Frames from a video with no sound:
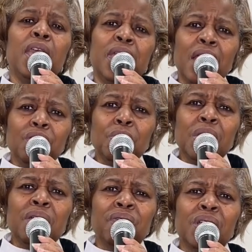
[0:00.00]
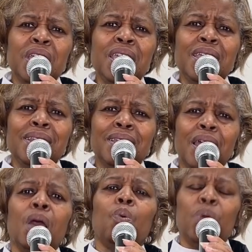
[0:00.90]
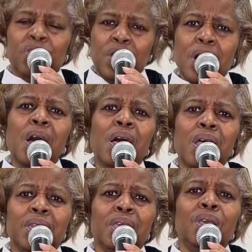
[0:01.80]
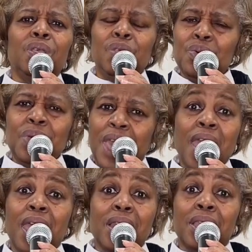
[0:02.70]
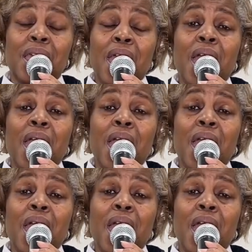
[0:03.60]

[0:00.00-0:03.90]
Can you live clean? With God, you can.